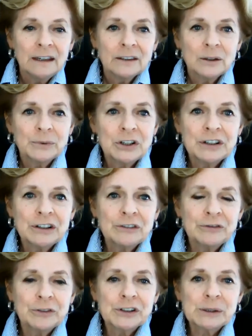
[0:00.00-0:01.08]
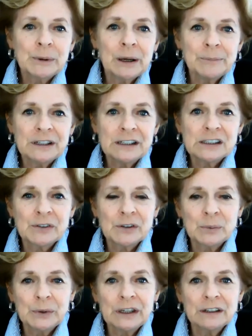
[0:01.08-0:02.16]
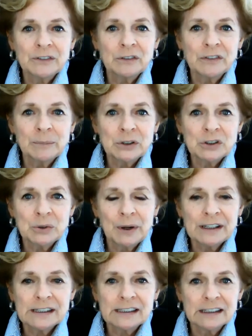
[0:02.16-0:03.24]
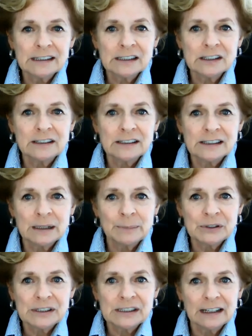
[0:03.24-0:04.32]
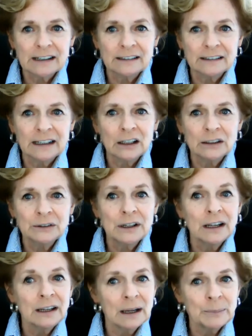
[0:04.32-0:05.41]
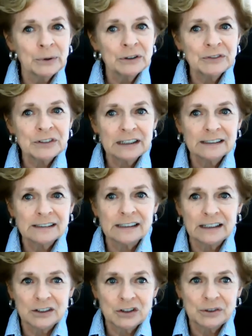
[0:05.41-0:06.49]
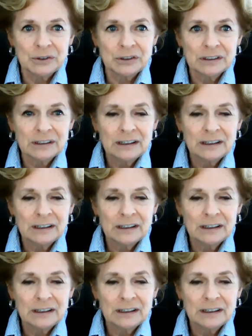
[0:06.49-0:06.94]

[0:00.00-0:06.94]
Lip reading: The region enforcement updates for the week of November 26th to December 2nd include a number of tickets issued.